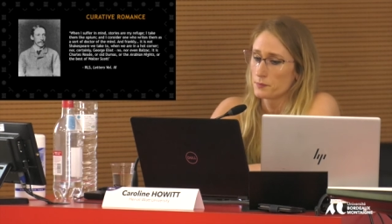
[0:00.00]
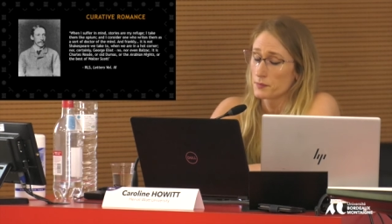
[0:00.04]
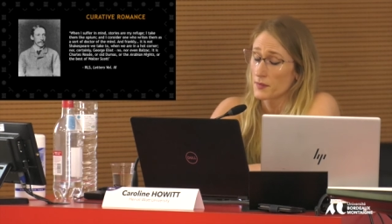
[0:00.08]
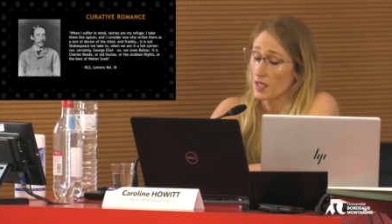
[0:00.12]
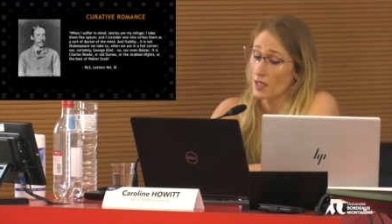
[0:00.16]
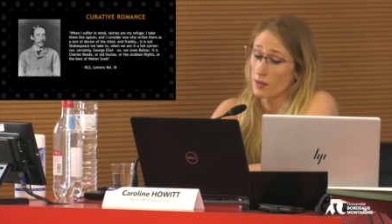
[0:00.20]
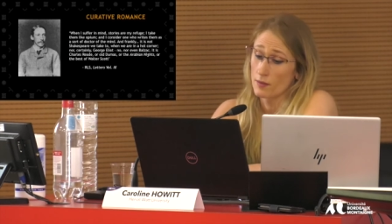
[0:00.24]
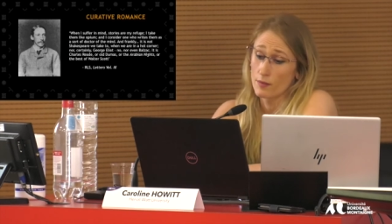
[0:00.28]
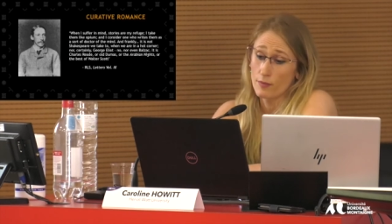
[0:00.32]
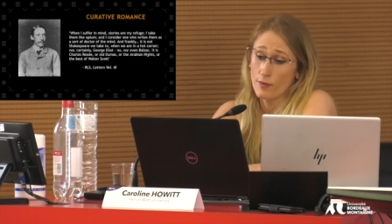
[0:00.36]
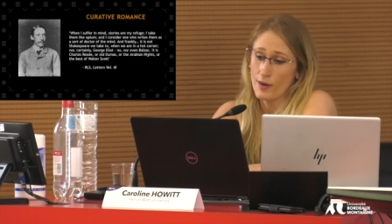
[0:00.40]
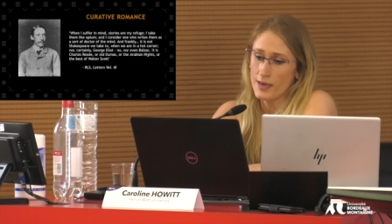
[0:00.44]

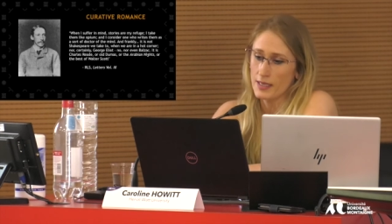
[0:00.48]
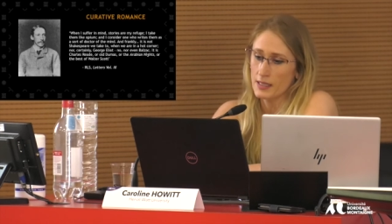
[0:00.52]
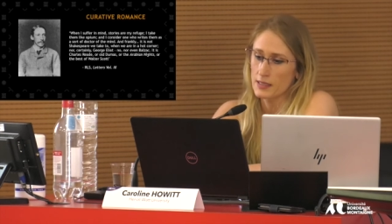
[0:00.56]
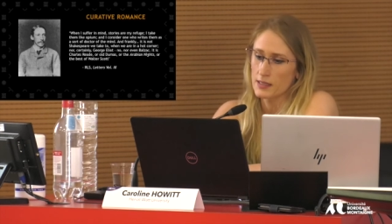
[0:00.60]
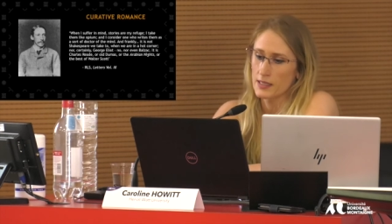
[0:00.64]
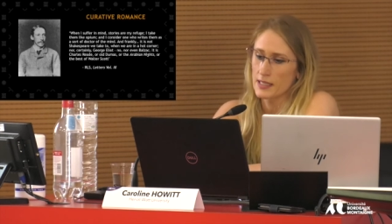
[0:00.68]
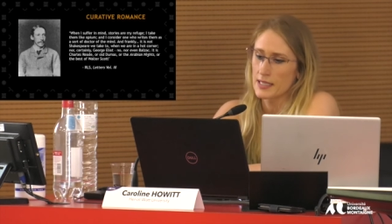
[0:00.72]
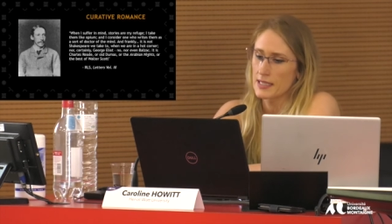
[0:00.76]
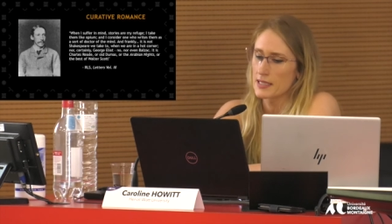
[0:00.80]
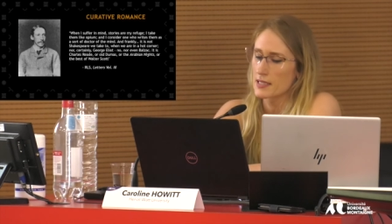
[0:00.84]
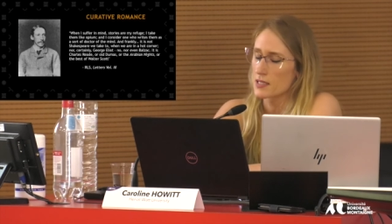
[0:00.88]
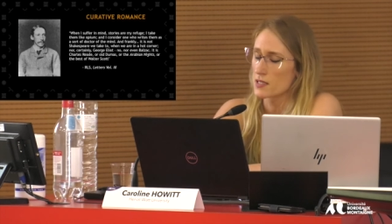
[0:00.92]
And
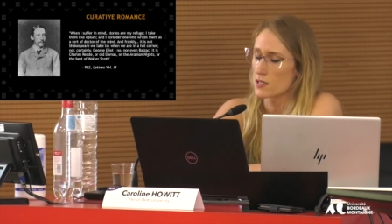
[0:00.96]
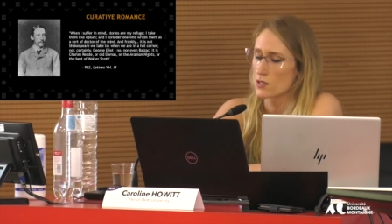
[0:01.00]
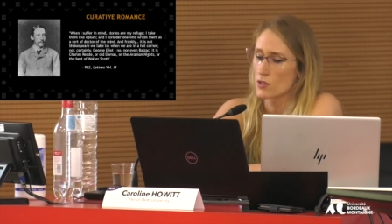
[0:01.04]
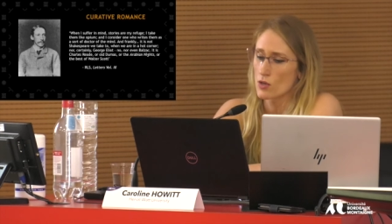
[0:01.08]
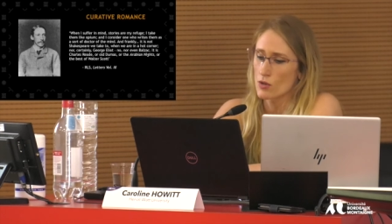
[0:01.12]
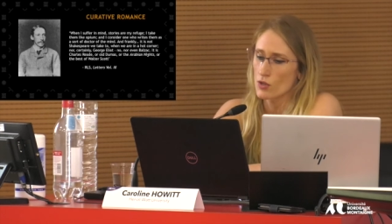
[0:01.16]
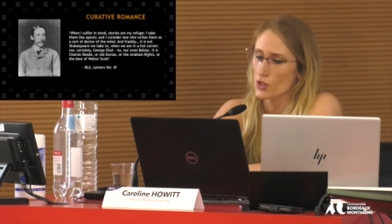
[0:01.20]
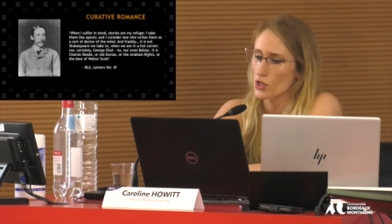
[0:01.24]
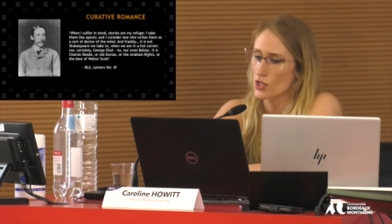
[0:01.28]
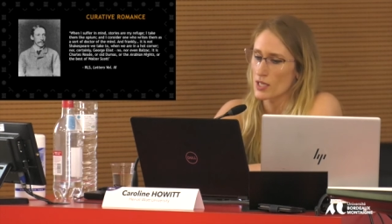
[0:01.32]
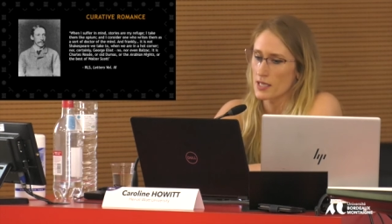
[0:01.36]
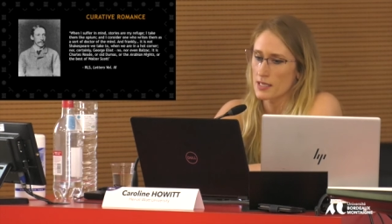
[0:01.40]
frankly, it is
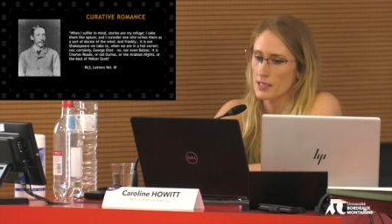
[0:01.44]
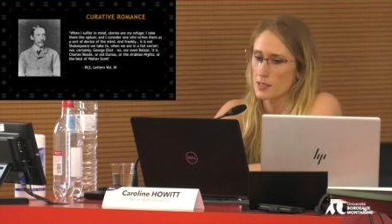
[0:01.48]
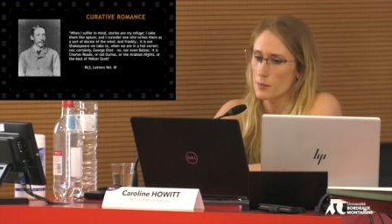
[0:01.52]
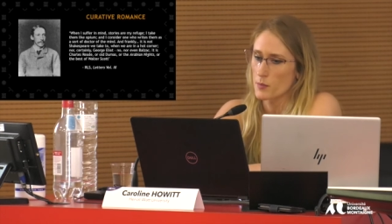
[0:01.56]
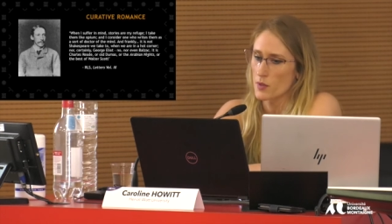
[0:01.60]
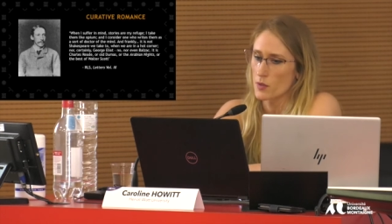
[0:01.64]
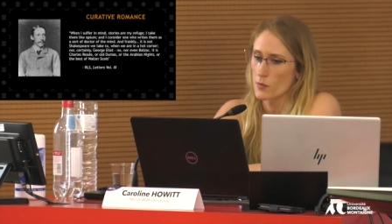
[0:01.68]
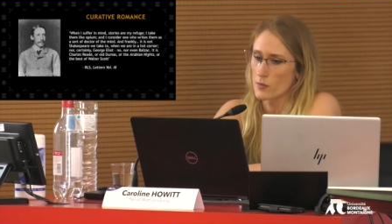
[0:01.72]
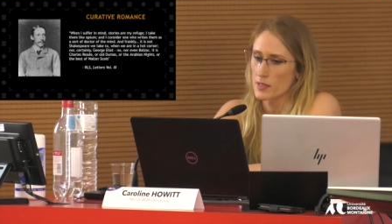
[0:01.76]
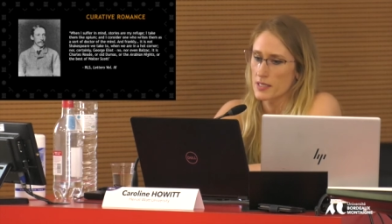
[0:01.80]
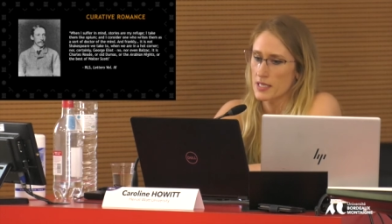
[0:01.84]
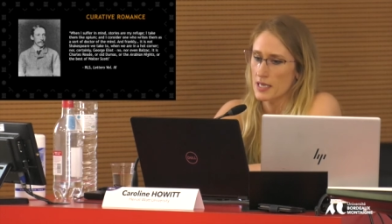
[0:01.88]
not
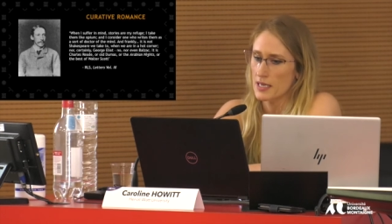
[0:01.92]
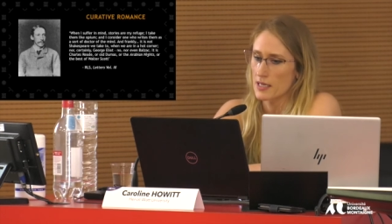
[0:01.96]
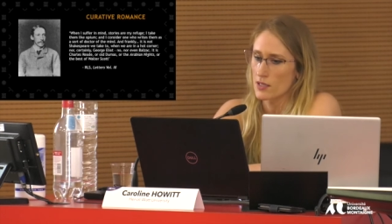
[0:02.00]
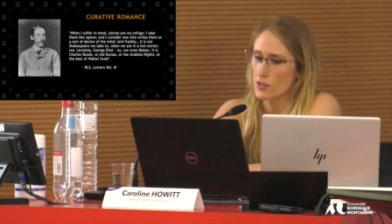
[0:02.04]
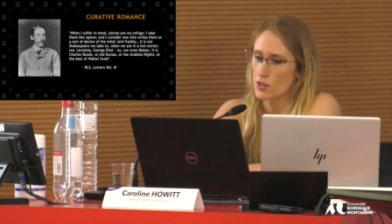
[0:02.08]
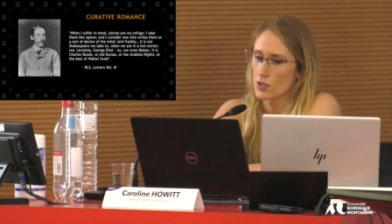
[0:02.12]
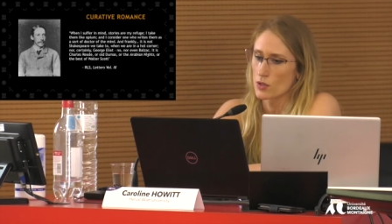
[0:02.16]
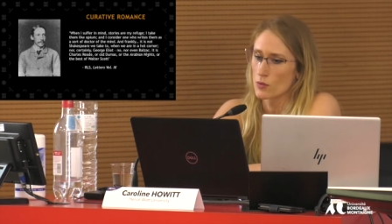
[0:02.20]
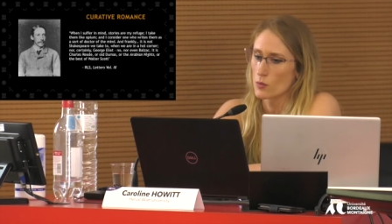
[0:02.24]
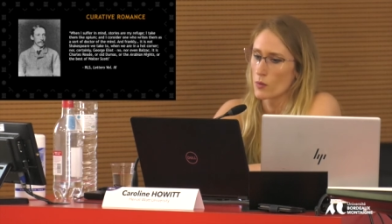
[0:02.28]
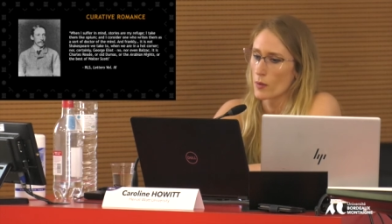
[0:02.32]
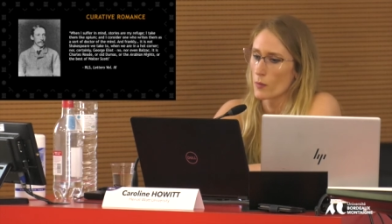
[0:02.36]
Shakespeare we take
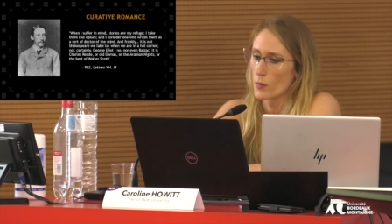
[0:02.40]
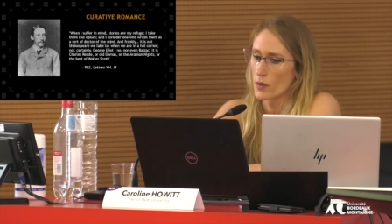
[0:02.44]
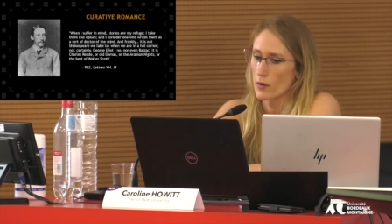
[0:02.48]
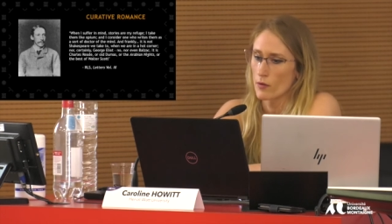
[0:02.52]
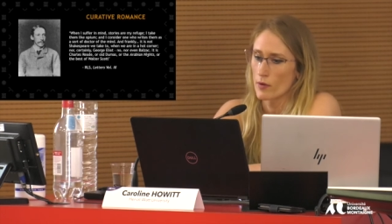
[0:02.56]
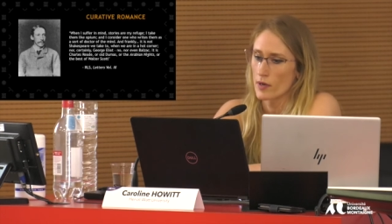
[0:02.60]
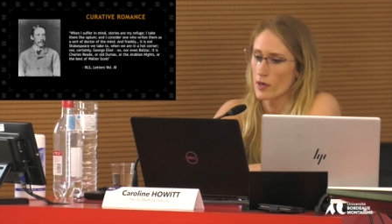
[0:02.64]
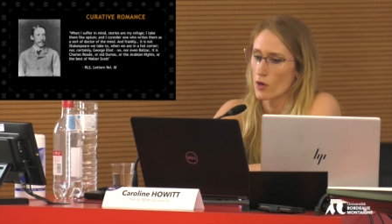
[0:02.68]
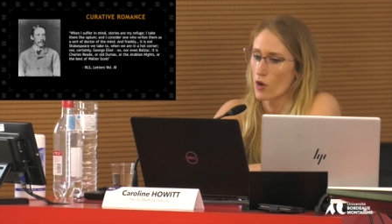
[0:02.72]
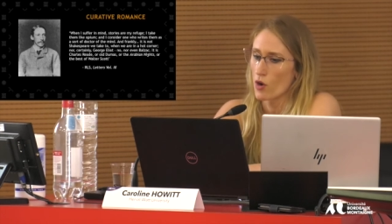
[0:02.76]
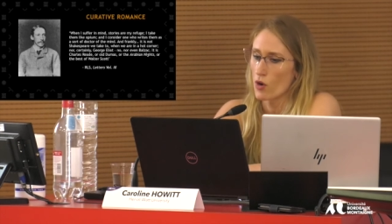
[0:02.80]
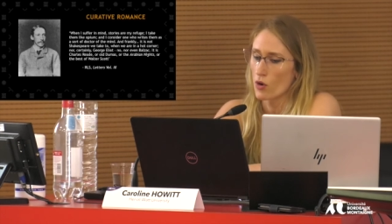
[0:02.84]
to when we are
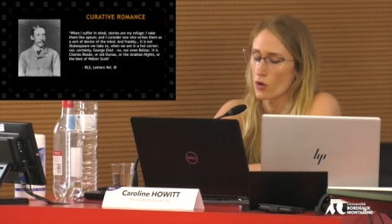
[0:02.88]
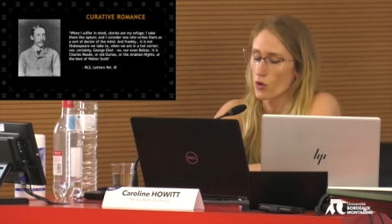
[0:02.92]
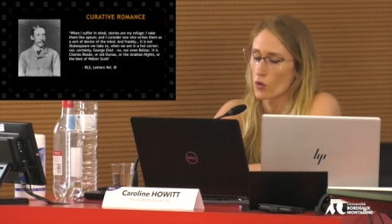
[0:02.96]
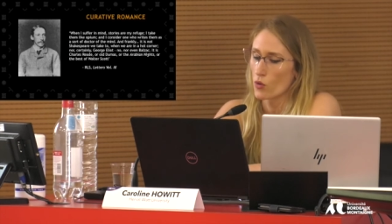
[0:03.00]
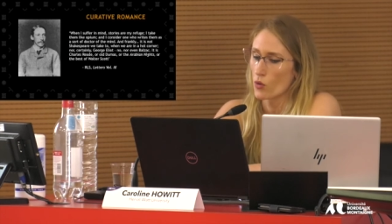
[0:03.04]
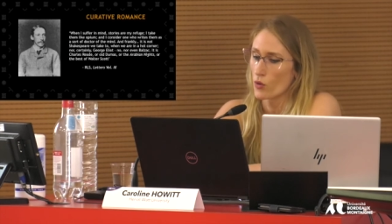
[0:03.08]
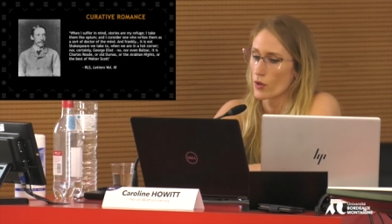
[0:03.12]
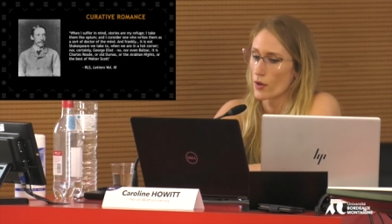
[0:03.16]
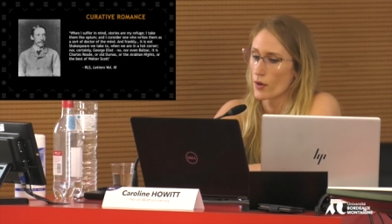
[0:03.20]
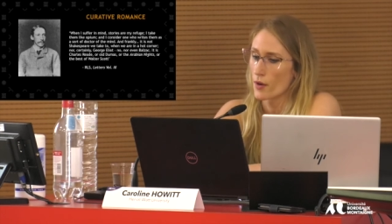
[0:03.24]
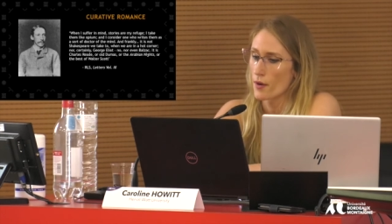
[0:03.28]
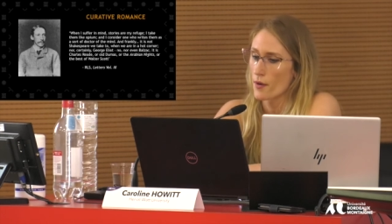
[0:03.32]
in a hot
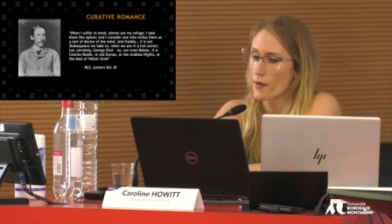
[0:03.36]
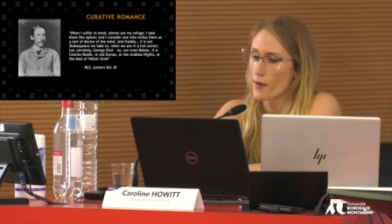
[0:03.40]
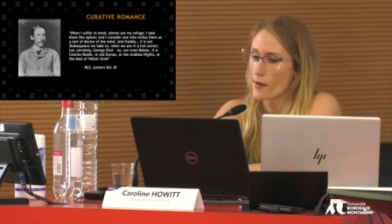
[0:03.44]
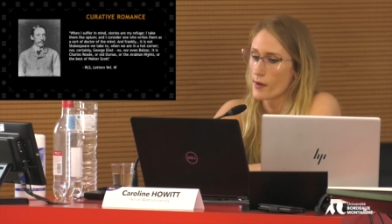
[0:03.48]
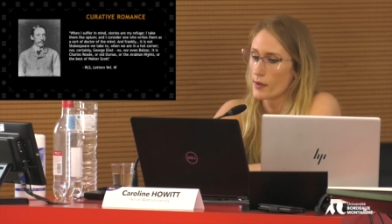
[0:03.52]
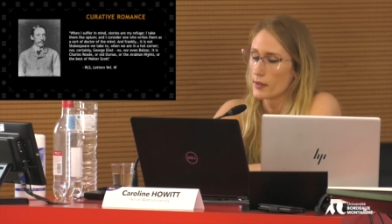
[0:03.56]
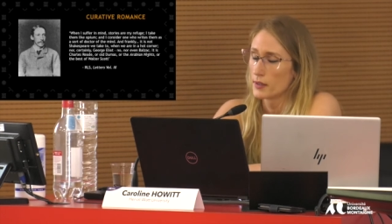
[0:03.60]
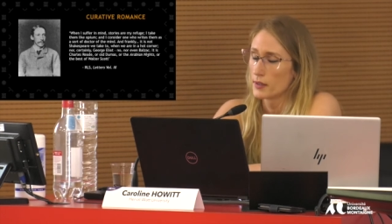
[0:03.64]
corner,